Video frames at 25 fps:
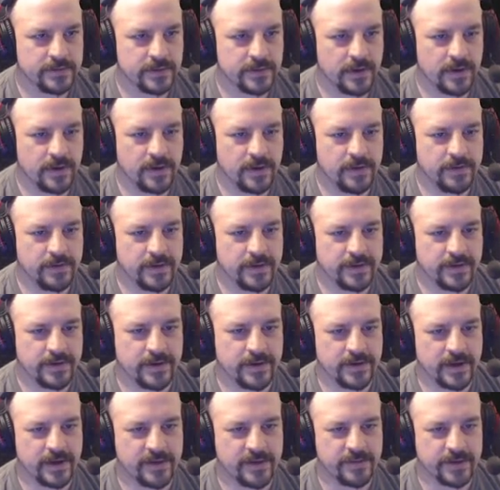Oh, I
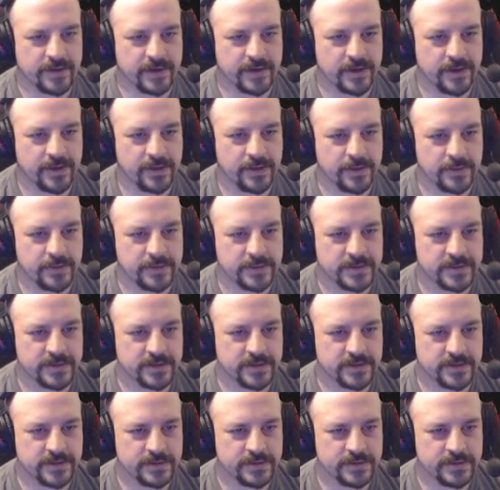turned off my cubes.